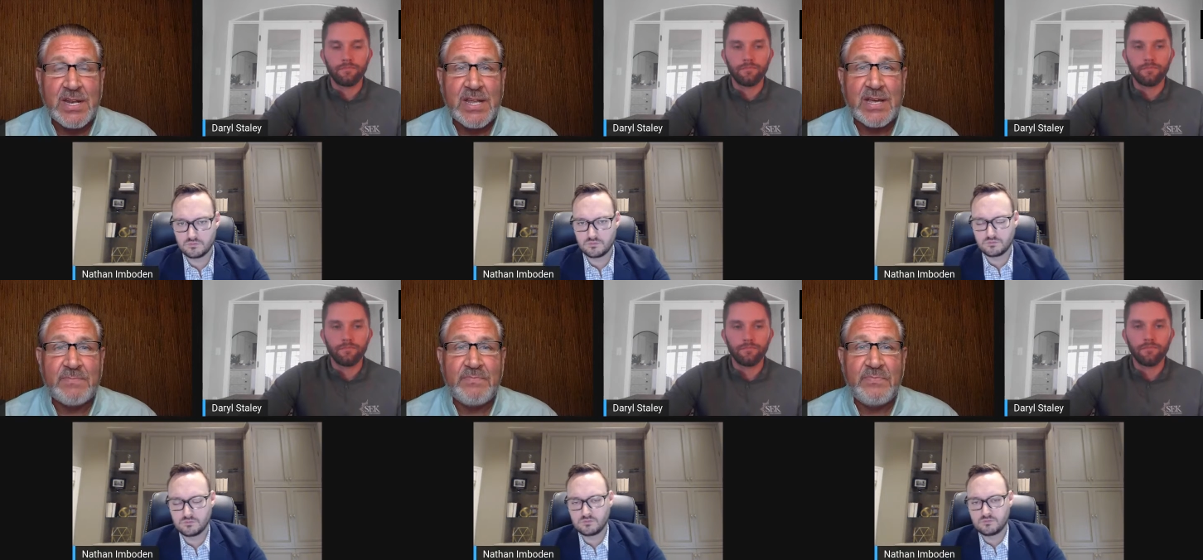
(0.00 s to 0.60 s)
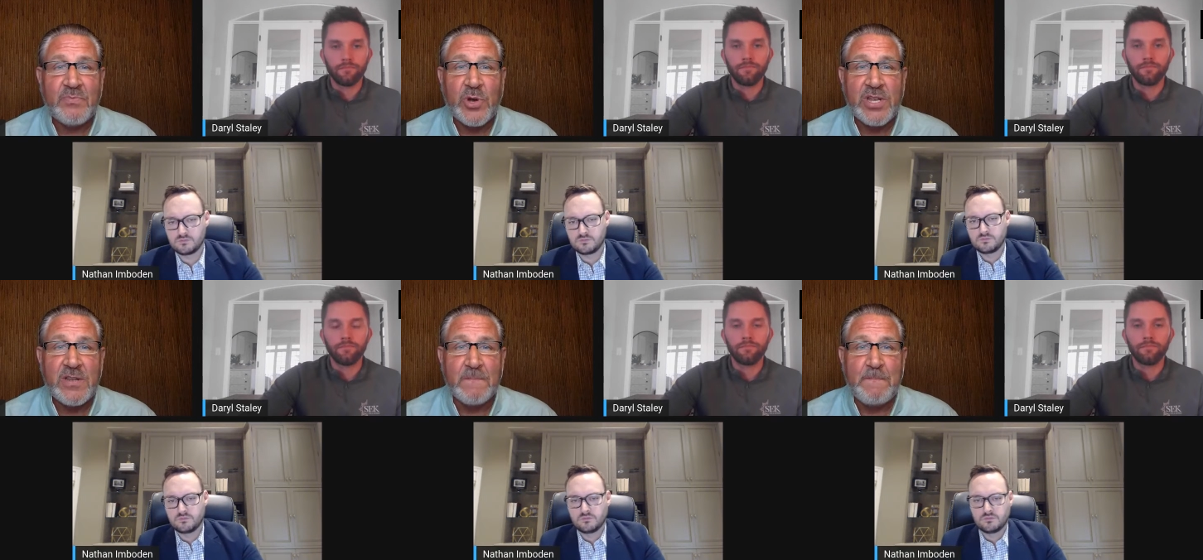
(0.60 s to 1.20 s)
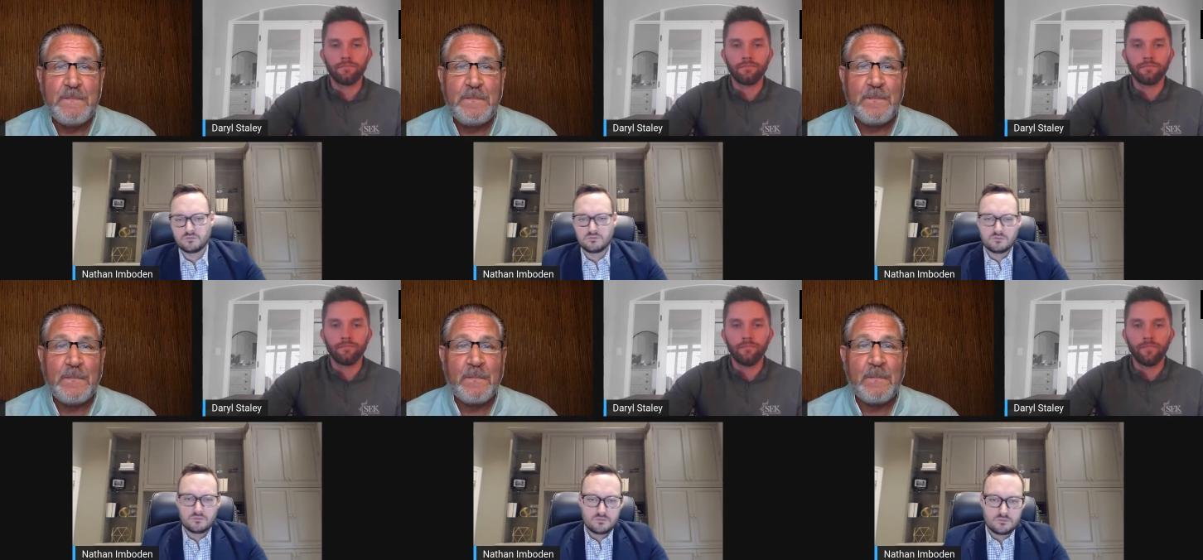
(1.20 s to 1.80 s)
Speaker 1: and um, what you do.
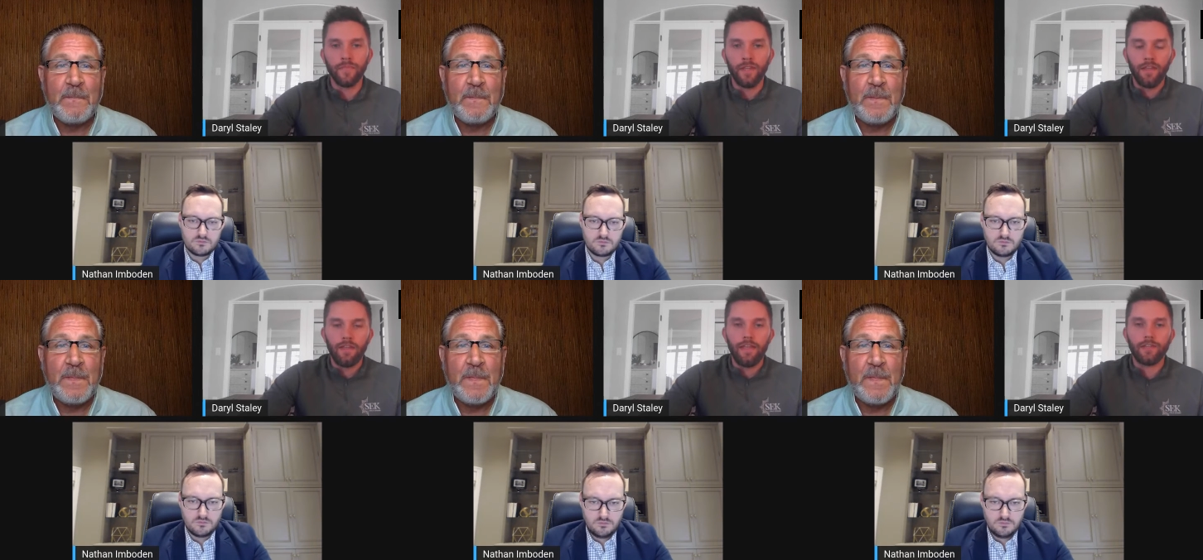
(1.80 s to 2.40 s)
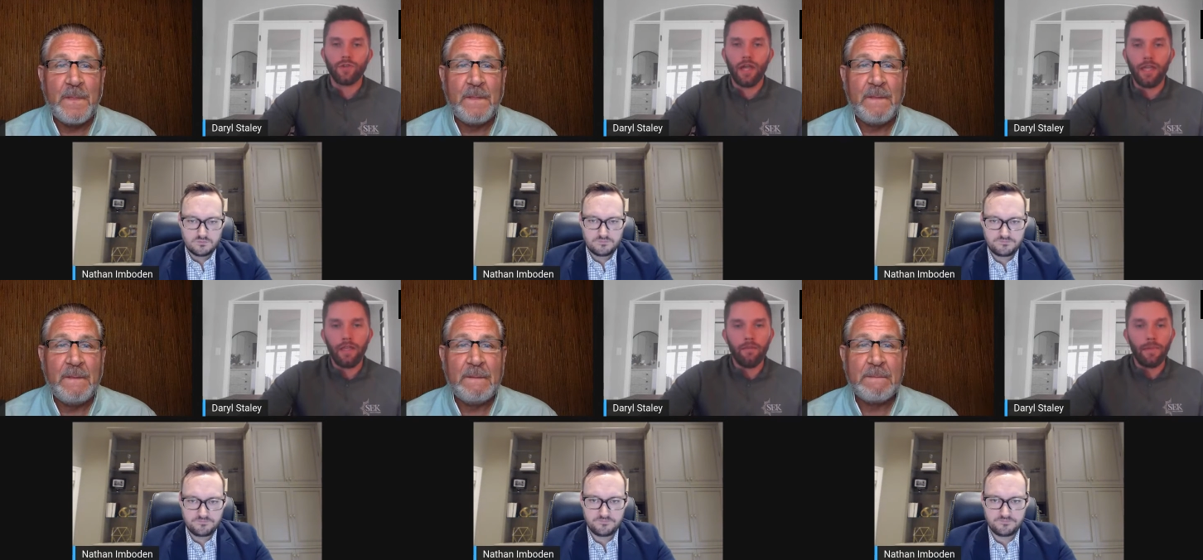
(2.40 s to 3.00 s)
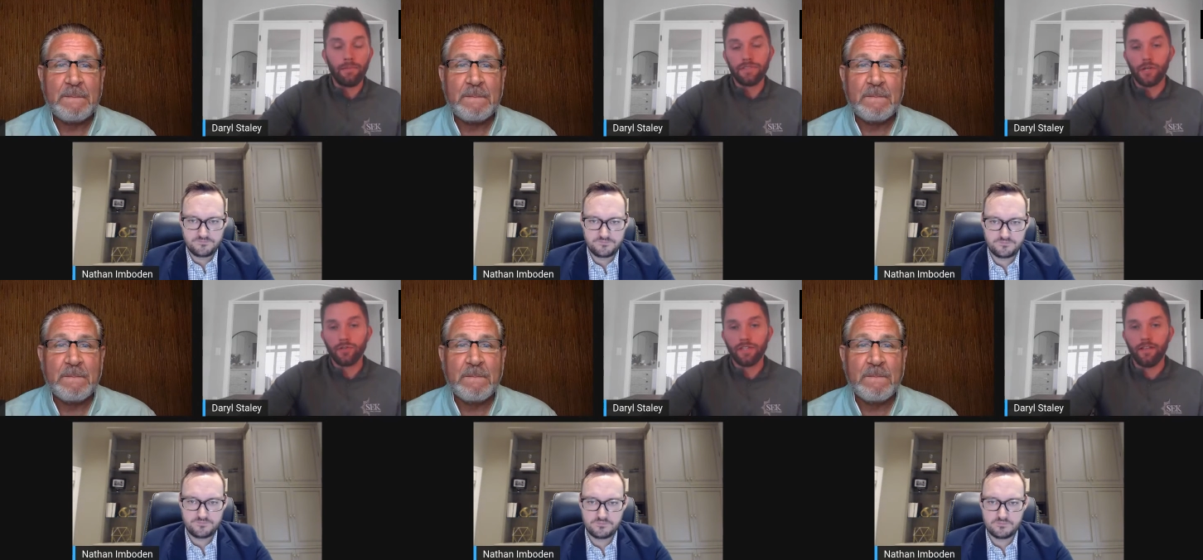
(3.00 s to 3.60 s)
Speaker 2: Yeah, so I my name is
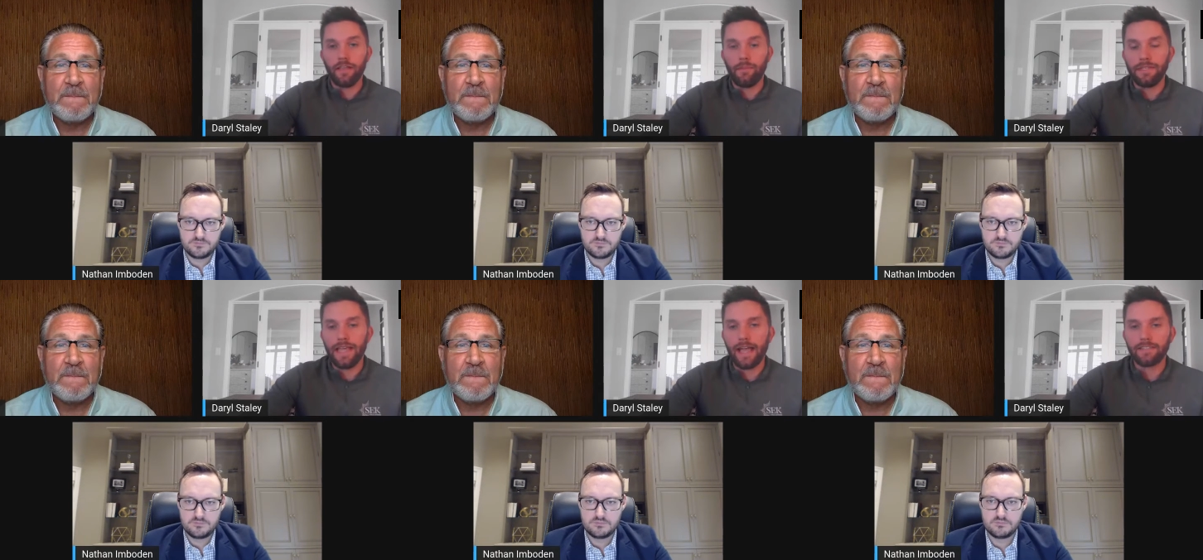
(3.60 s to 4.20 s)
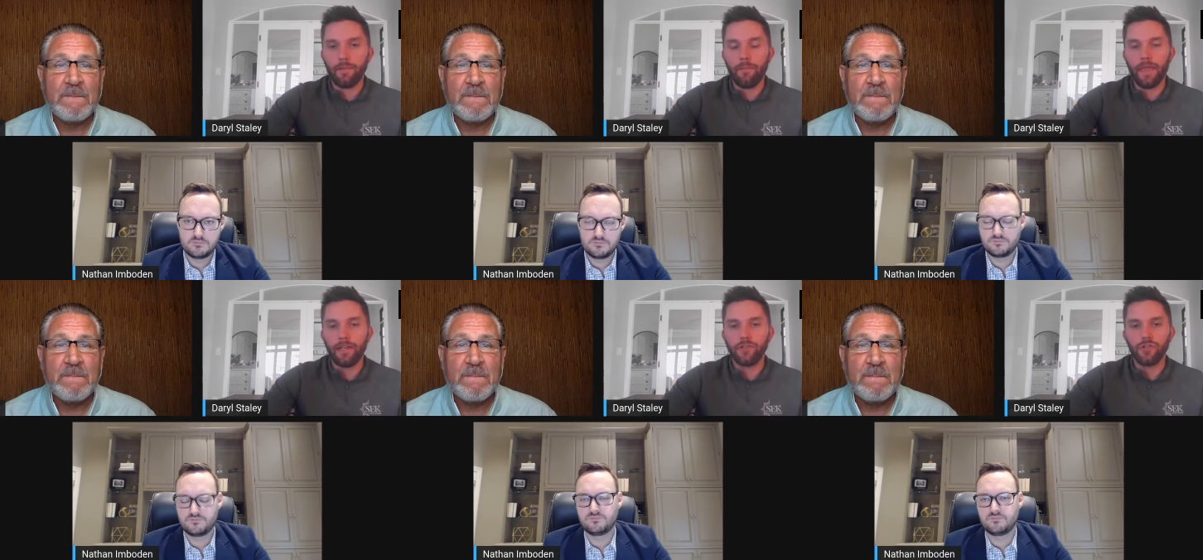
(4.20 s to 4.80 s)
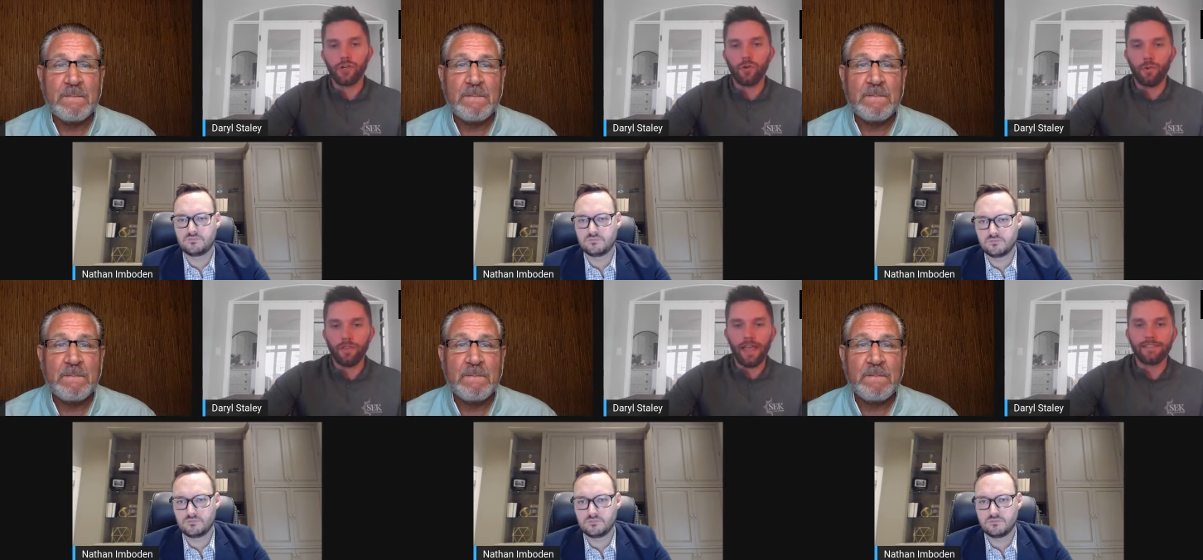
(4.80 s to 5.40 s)
Daryl Staley. I'm a tax manager
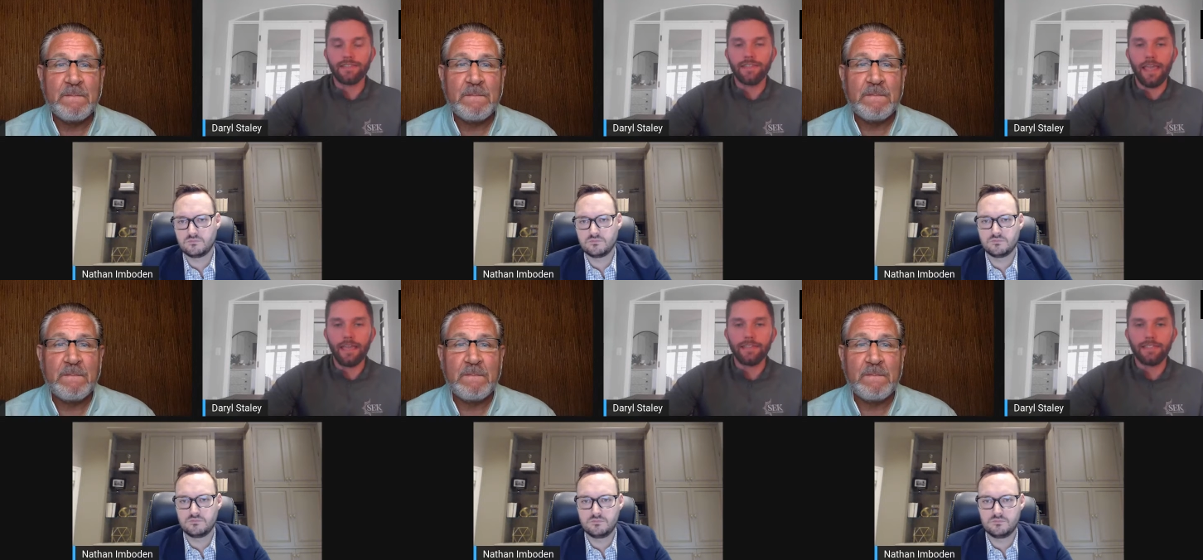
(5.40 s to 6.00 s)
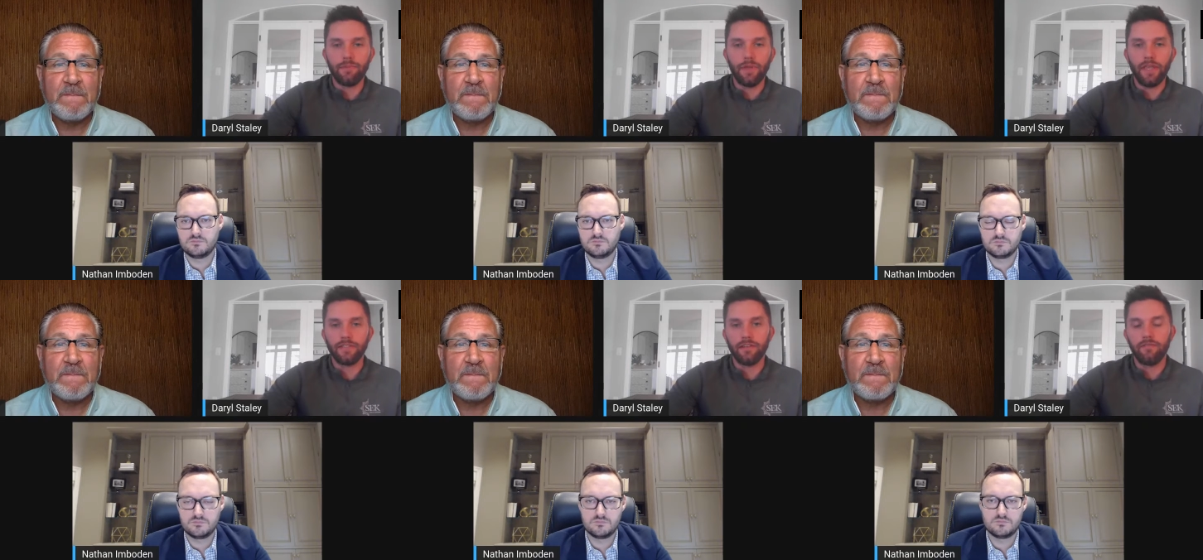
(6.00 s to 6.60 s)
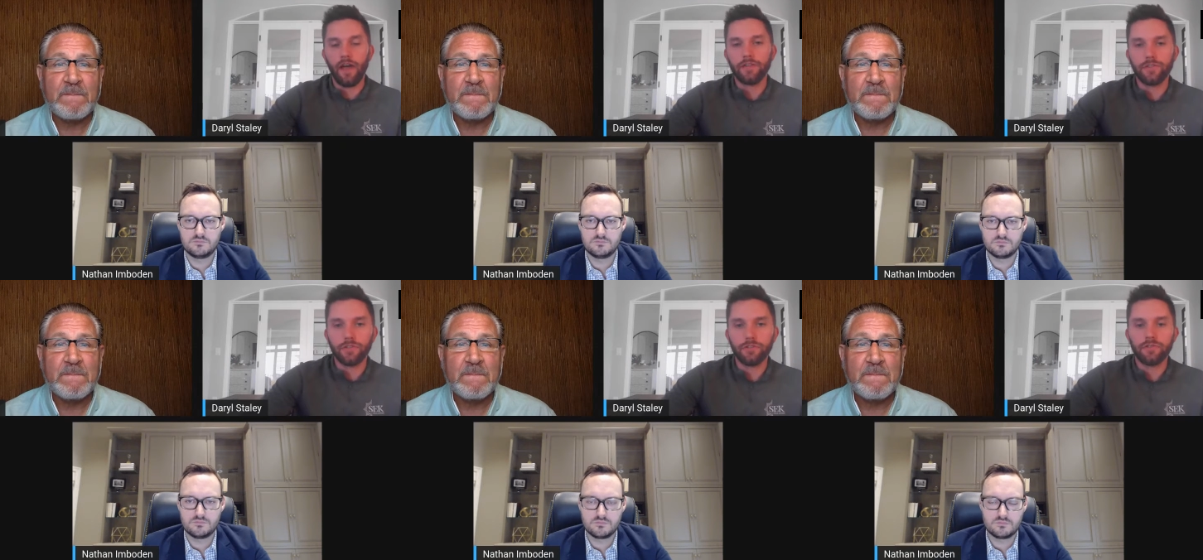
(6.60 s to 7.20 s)
with SEK CPAs and
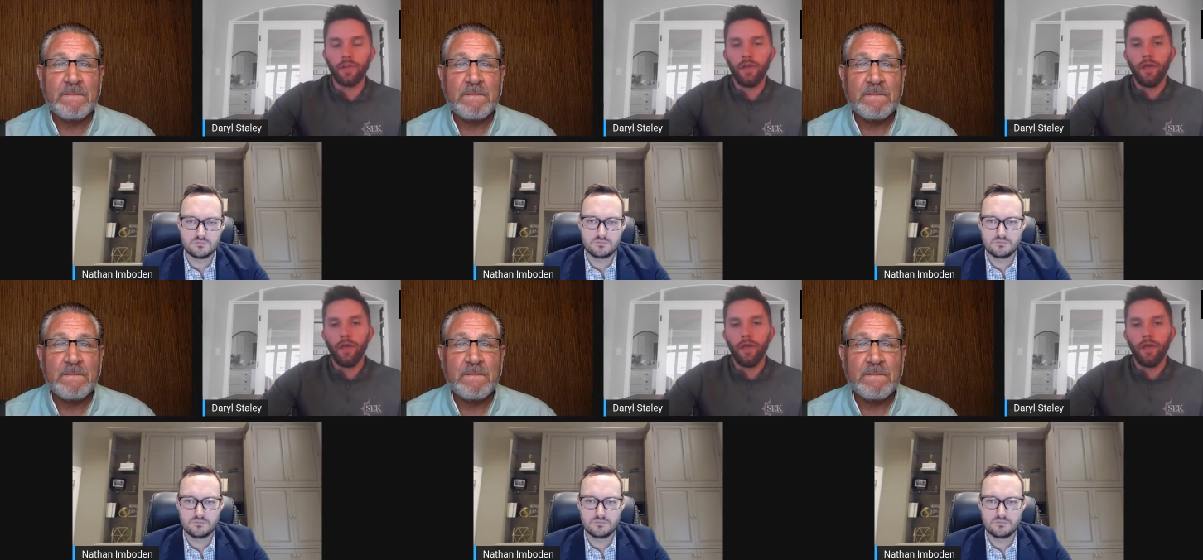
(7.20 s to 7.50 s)
Advisors.